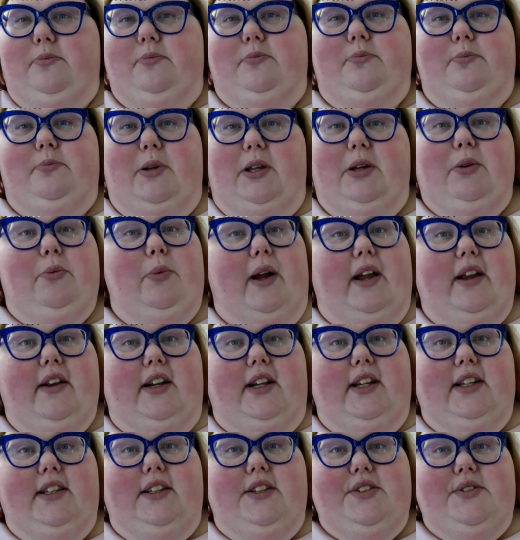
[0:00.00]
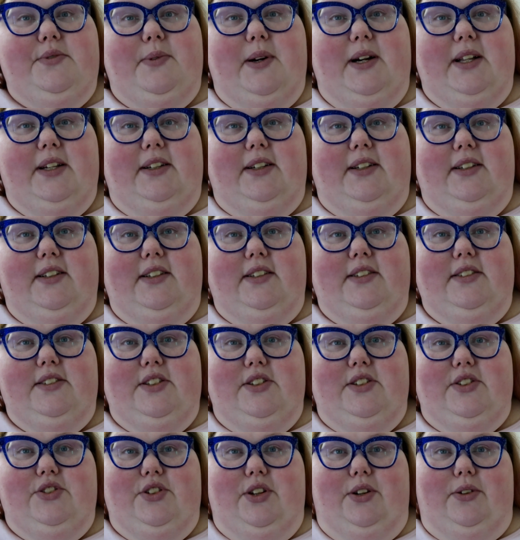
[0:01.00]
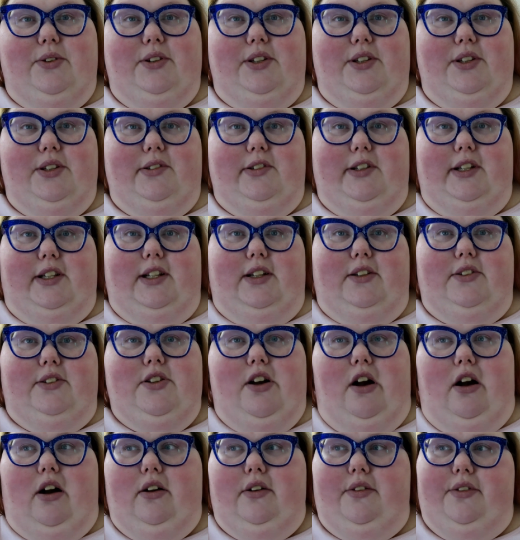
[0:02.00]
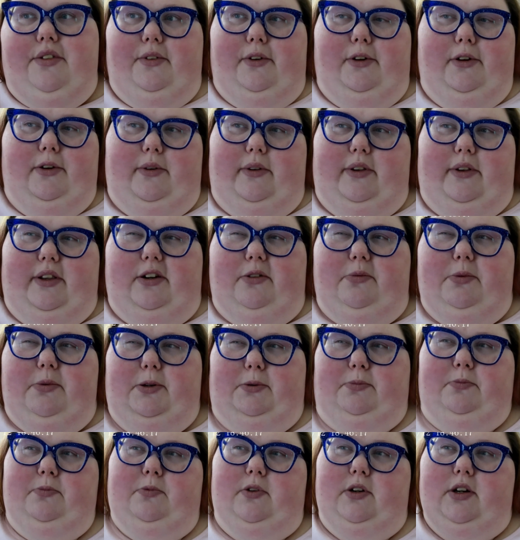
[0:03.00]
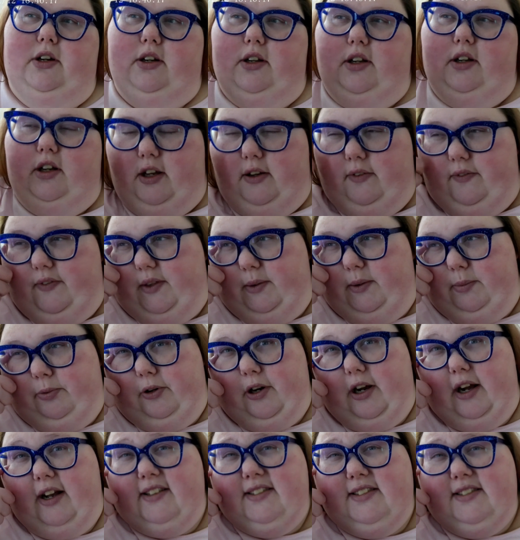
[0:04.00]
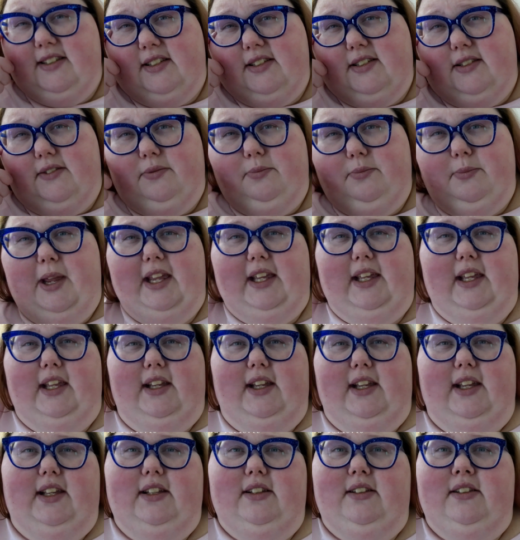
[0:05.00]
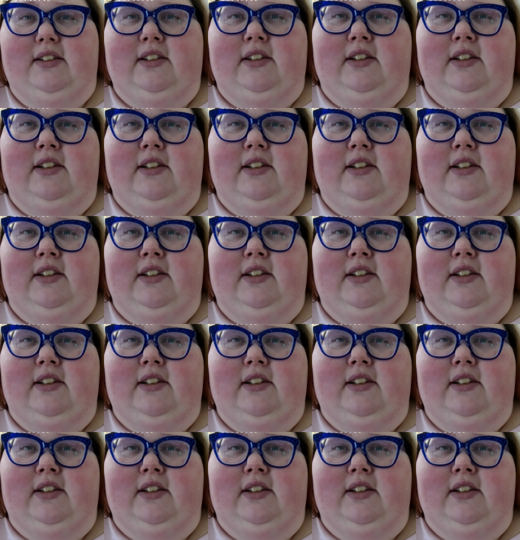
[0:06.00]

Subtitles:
me wearing the sweater to show you, and I'll talk through a little bit more of the process of making it.